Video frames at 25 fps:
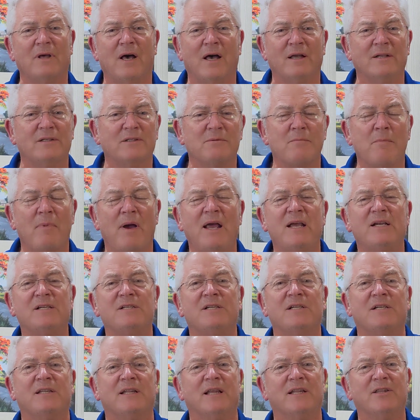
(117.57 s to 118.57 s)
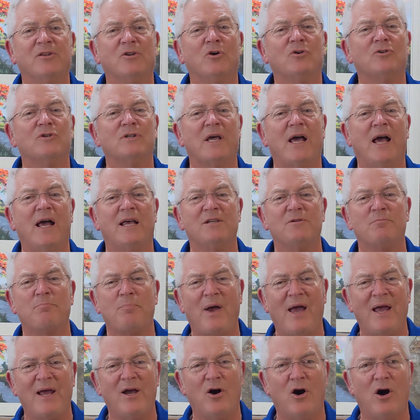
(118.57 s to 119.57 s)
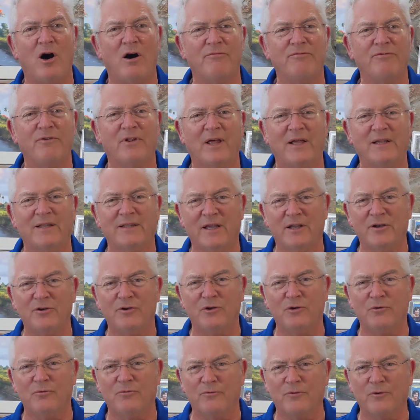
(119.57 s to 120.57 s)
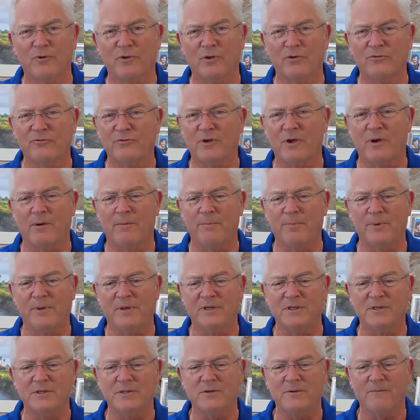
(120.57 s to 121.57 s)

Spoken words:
It's amazing that those ads pay off like they do for those companies.